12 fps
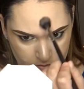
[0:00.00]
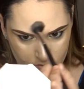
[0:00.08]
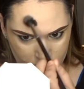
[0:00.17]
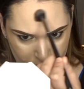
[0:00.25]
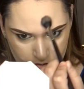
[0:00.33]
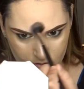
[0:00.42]

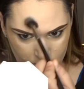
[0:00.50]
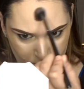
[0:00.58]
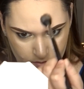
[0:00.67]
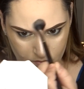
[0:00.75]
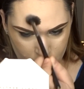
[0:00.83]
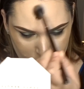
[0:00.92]

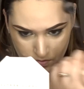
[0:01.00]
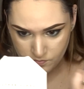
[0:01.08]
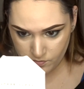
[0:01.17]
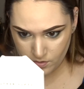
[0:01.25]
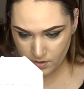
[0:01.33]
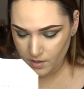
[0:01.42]
gently graze the
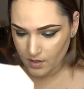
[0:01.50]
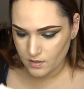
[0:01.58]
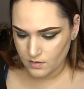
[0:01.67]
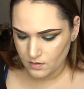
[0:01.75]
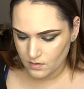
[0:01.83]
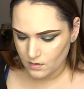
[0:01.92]

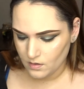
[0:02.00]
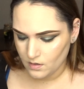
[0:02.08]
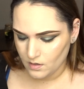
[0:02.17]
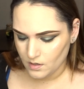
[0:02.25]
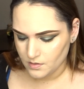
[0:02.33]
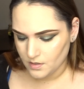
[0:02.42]
forehead,
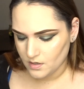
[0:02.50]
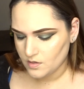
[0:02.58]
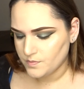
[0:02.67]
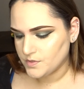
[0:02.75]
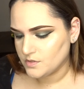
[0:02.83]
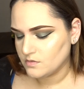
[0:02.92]
and now
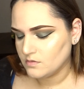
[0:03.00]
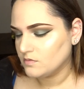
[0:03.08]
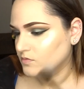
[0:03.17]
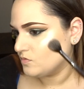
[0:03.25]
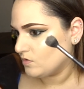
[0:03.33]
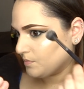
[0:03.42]
I've been
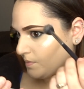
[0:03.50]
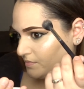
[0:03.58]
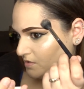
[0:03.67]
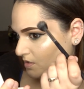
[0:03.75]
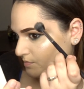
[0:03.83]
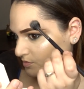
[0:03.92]
doing my
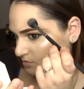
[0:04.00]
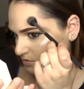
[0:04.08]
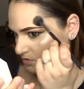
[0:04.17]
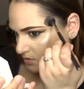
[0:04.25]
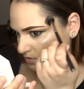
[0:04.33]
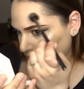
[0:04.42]

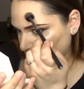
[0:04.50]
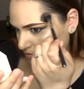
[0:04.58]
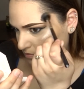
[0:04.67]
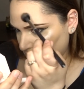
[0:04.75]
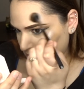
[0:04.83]
temples too.